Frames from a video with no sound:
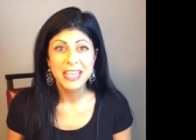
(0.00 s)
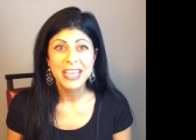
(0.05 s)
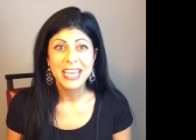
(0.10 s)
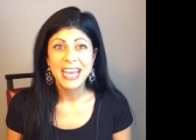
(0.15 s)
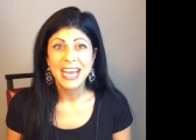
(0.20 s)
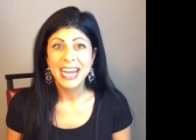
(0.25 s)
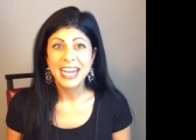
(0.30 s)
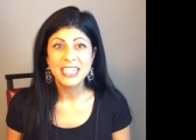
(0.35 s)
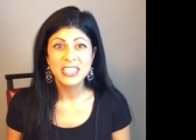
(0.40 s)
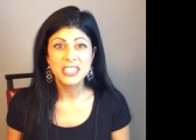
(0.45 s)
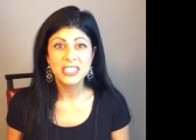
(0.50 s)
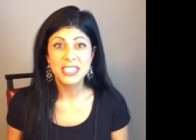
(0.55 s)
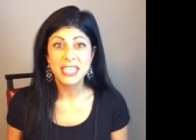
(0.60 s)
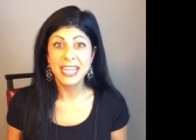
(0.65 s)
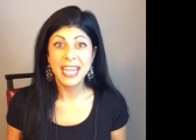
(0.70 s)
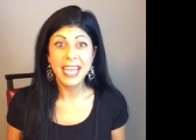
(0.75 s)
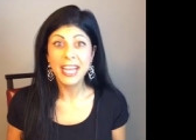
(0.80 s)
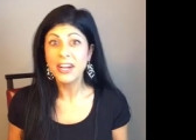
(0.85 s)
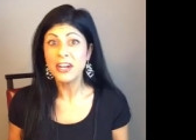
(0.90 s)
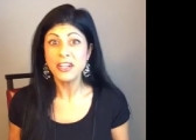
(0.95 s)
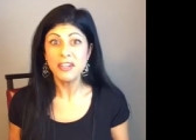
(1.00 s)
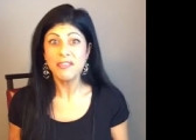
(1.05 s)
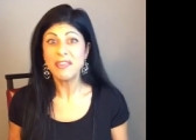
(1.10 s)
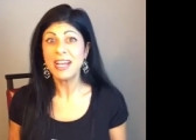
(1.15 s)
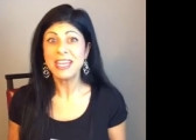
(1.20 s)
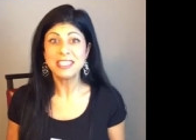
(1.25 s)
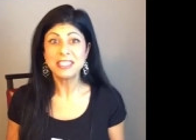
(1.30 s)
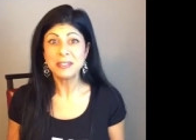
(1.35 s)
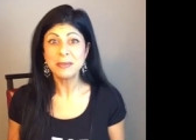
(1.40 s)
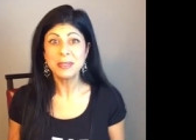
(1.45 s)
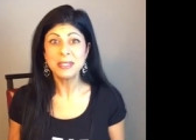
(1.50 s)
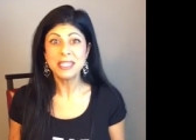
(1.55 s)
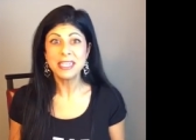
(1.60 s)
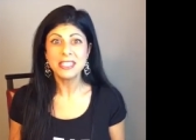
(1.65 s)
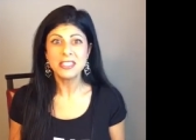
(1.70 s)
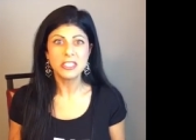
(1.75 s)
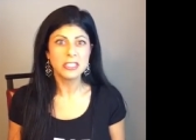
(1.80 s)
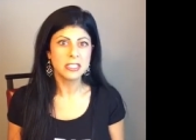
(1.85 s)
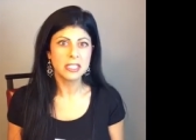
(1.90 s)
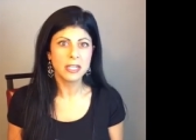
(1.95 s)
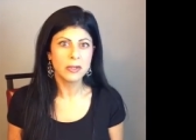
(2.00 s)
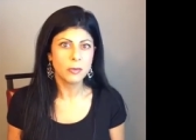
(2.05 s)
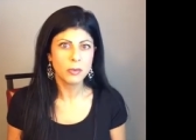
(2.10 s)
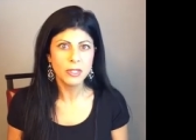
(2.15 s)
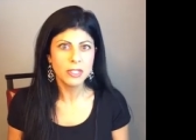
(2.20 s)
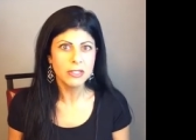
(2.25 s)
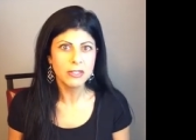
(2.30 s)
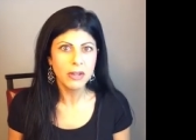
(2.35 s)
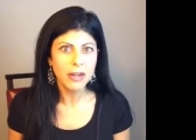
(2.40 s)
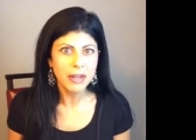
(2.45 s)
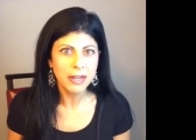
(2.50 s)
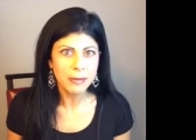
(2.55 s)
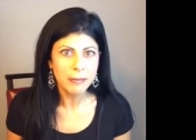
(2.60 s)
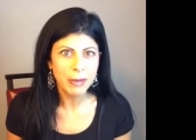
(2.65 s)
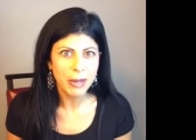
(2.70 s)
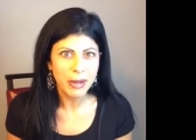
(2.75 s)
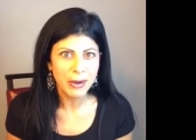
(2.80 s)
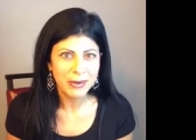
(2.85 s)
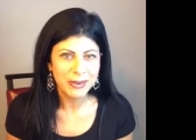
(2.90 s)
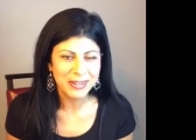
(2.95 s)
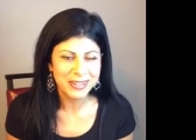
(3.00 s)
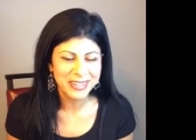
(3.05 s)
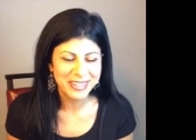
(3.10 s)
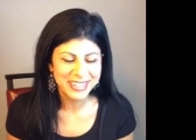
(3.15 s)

I just said, hey, are you fasting with us? She's like, what are you talking about?